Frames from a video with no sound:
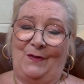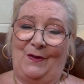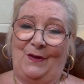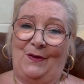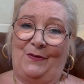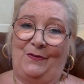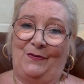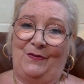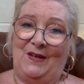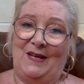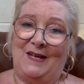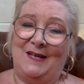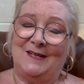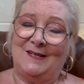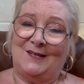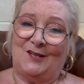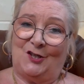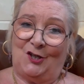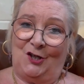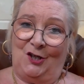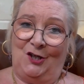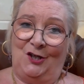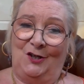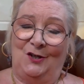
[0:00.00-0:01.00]
things
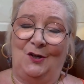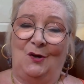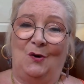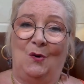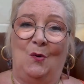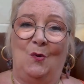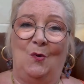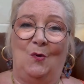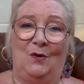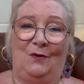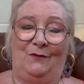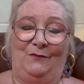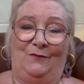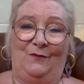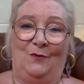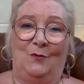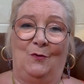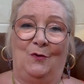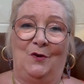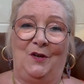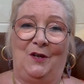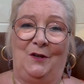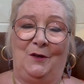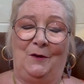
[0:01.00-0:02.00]
turn a corner
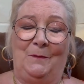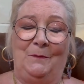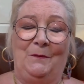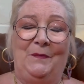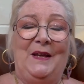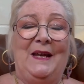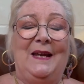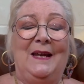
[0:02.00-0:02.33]
for you.